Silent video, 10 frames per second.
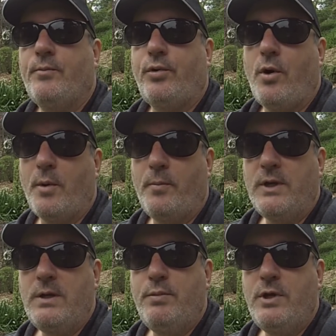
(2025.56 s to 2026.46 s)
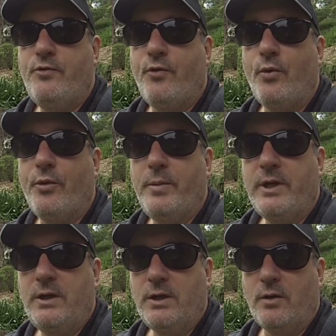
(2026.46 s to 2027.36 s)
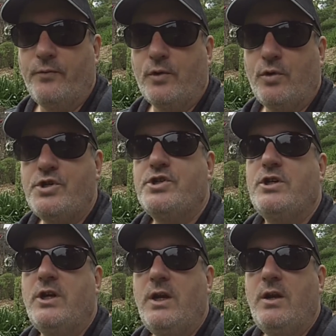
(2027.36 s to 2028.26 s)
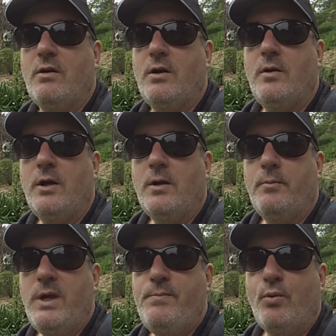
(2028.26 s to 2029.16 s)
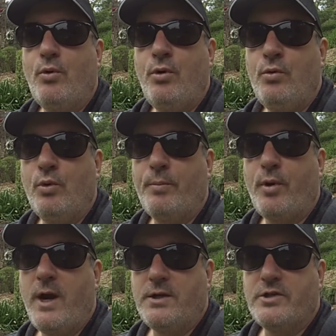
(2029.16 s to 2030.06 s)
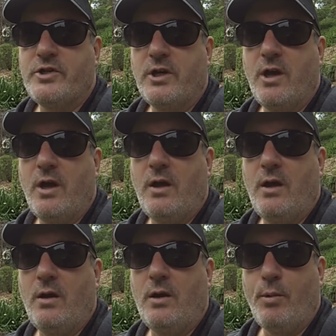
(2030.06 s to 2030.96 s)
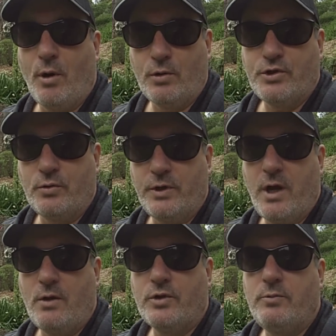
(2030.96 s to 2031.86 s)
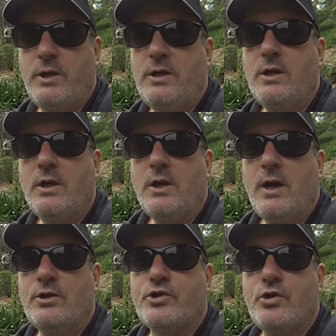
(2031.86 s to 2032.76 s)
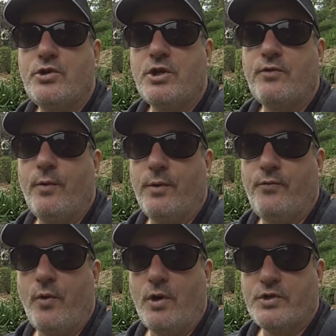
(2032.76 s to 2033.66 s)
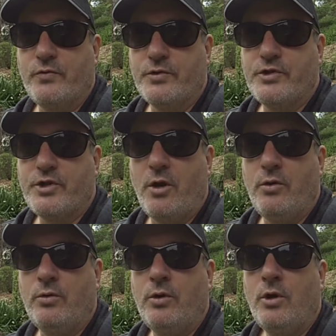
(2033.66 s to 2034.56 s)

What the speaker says: probably before the beginning of the Christian era, people who were practicing laboratory alchemy and searching for the philosopher's stone